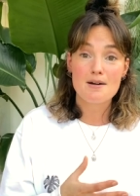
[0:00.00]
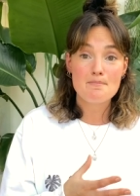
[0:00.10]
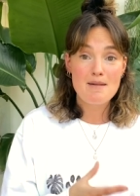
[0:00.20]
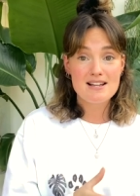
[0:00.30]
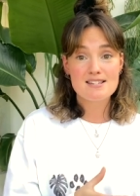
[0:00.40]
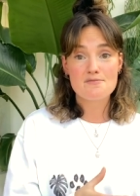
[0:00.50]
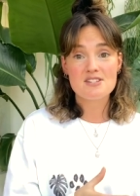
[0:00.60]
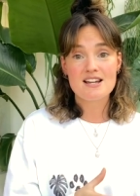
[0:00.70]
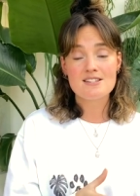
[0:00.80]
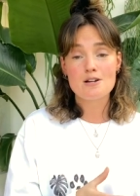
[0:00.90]
a massive
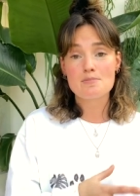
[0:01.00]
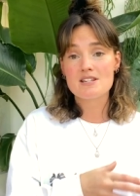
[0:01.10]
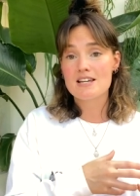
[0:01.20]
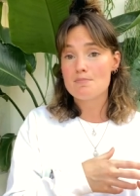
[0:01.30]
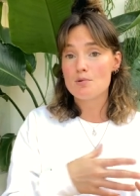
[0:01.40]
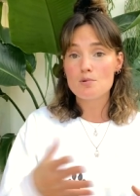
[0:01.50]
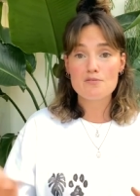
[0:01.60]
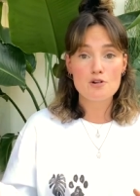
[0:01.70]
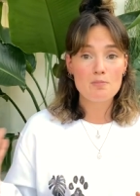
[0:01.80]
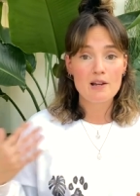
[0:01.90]
setup to keep all
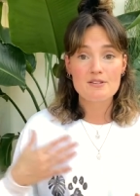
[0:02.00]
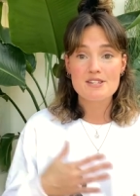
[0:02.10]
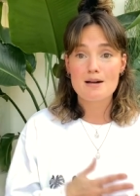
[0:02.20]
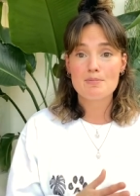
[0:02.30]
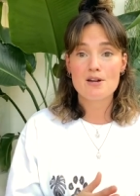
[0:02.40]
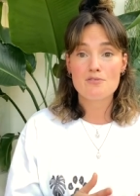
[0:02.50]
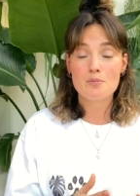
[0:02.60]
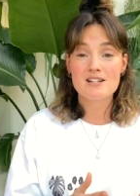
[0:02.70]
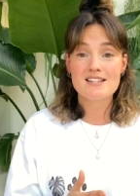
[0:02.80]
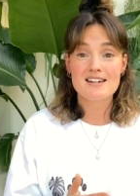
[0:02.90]
of your plants happy over
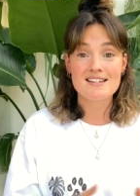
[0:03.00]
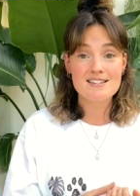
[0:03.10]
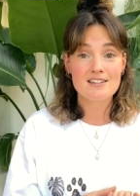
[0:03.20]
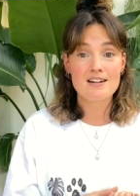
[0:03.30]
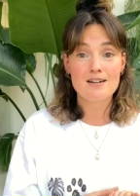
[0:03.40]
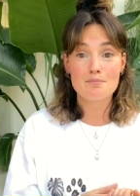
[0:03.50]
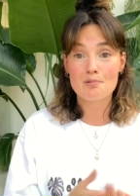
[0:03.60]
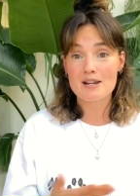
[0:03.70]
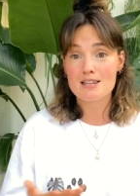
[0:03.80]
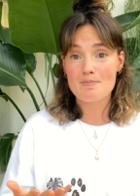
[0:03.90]
winter is gonna
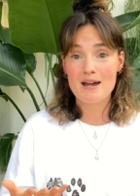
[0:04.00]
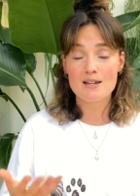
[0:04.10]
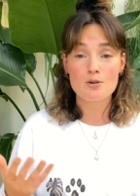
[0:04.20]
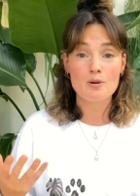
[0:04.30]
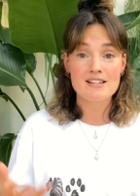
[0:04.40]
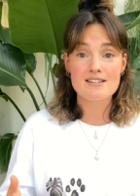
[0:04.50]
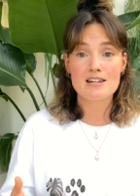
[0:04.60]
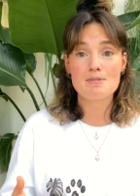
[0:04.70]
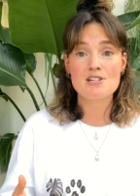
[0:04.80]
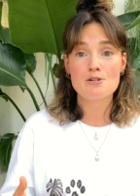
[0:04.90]
break the bank or is
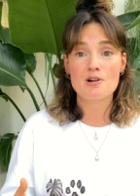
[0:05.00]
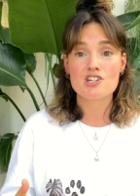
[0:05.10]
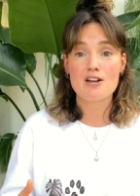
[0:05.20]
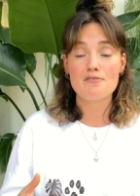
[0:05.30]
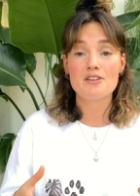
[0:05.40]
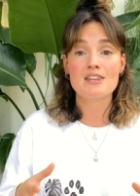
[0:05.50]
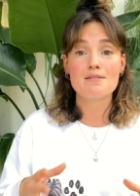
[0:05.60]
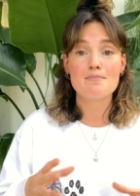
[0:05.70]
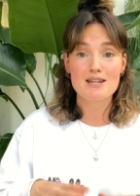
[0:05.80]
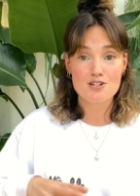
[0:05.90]
gonna be too much effort,
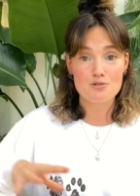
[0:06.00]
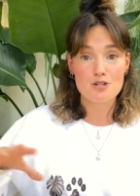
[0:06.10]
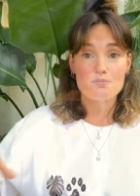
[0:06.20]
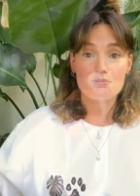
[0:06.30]
then make sure you